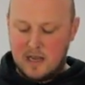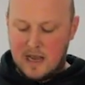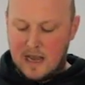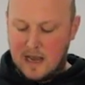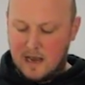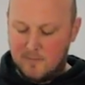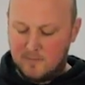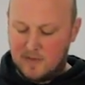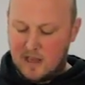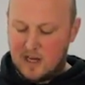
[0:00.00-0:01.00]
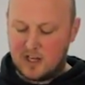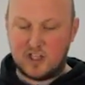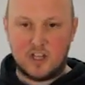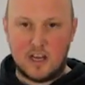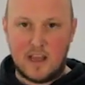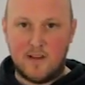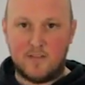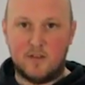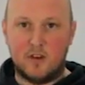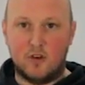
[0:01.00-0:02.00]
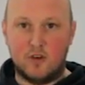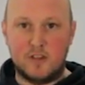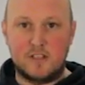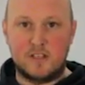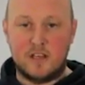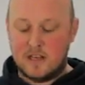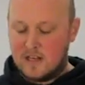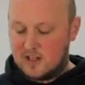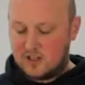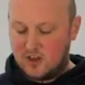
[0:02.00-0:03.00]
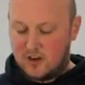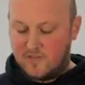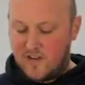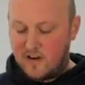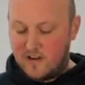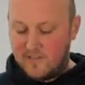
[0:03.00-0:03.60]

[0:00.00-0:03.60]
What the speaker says: and as you can hear from the noise, it's got a very